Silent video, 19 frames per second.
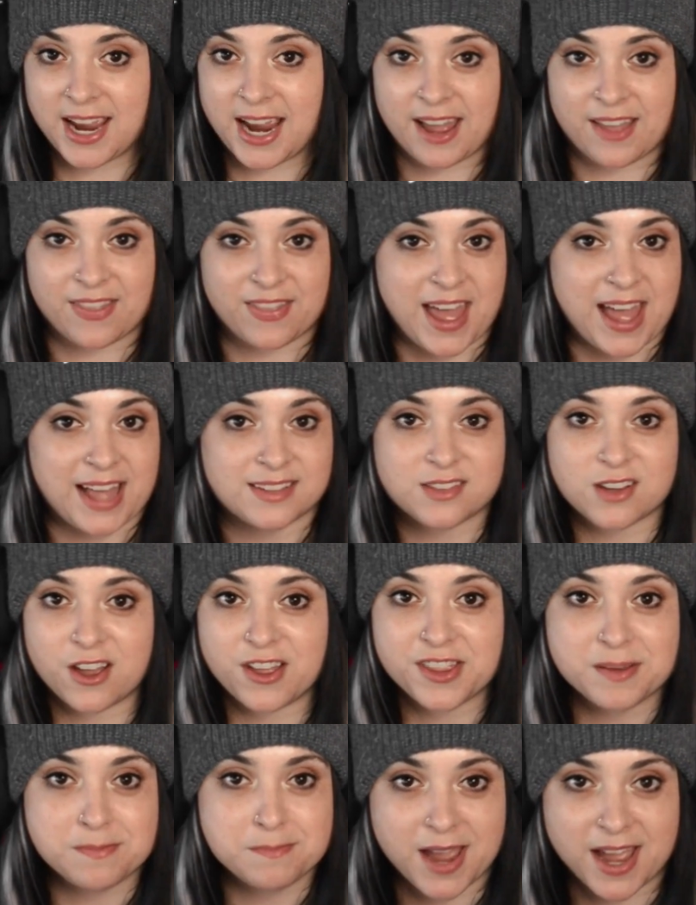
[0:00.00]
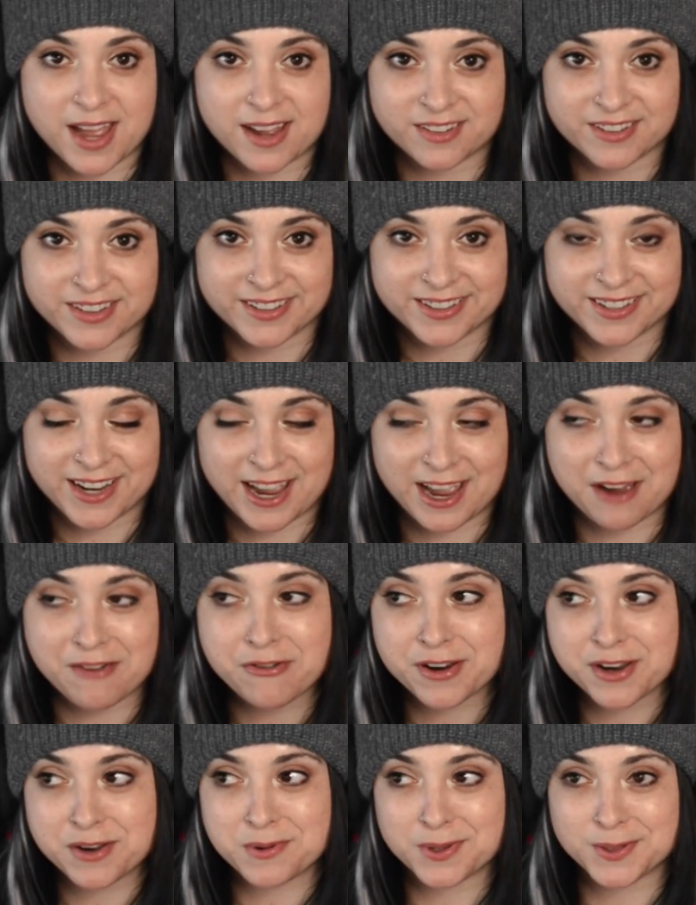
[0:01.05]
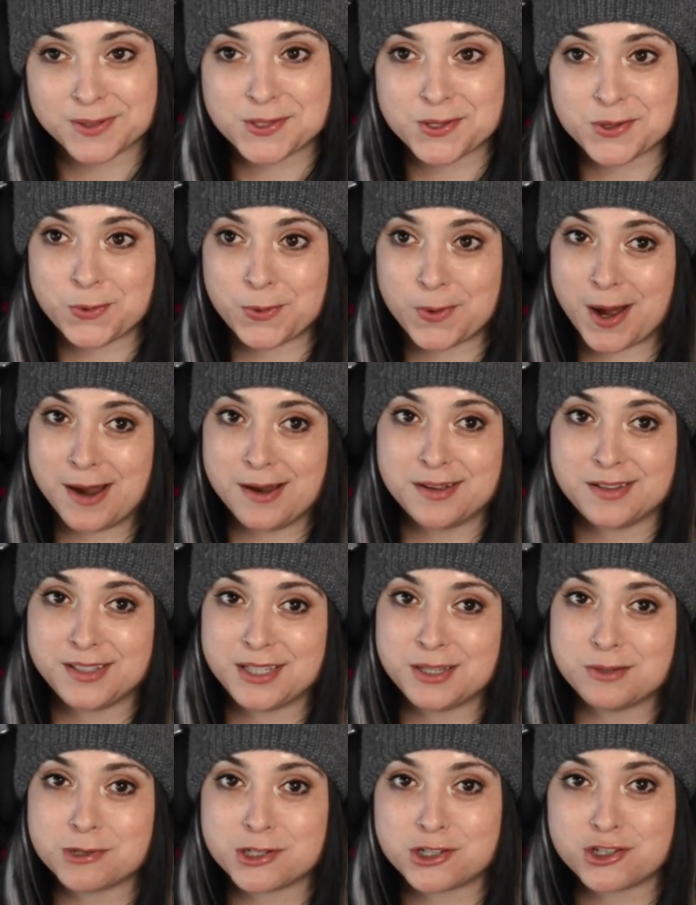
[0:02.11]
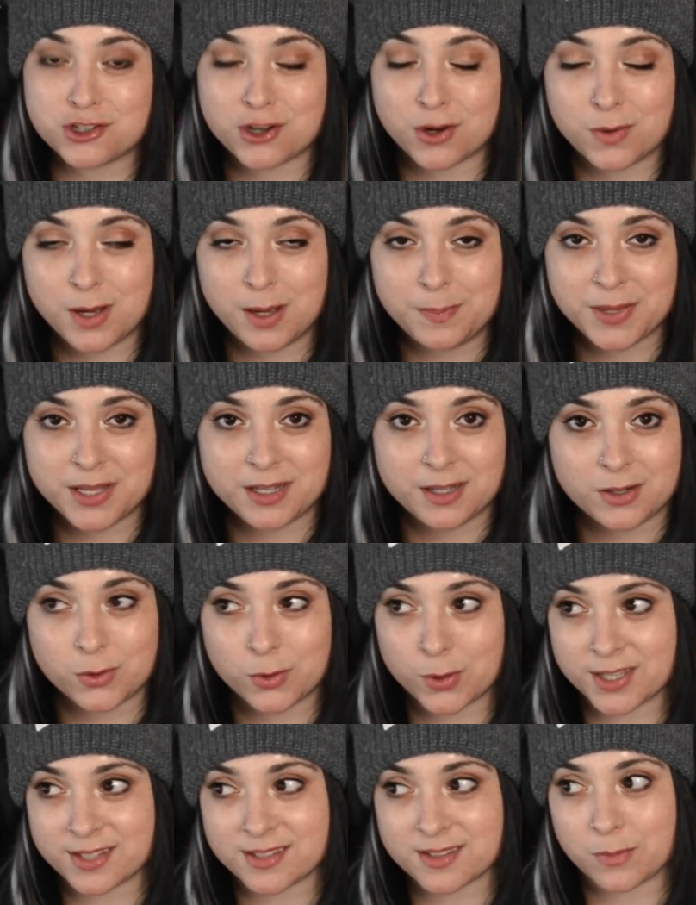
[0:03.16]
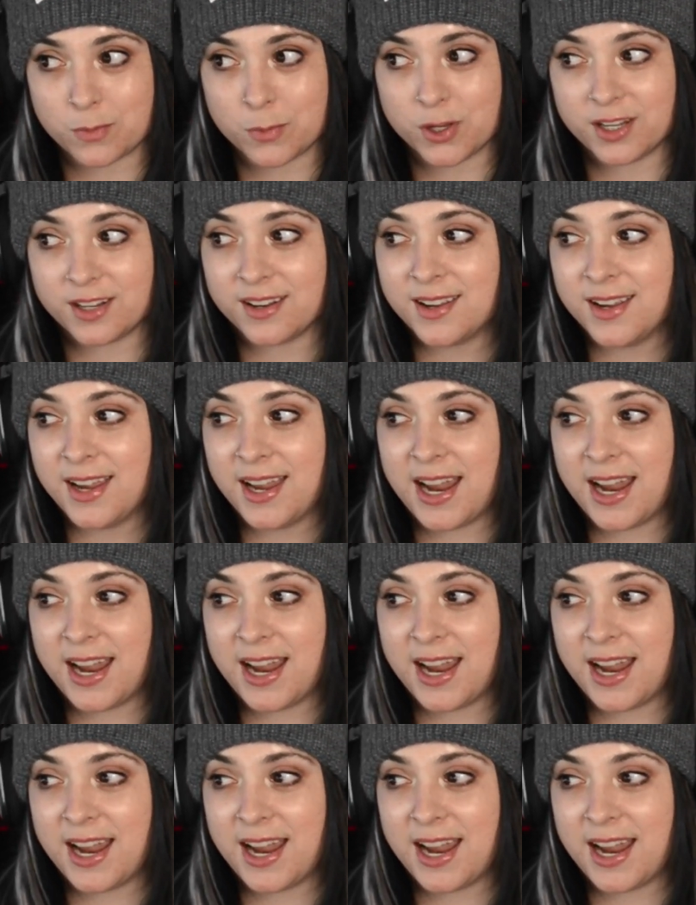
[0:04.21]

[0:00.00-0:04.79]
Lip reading: And that's all that mattered. Every once in a while, he would show up and annoy someone.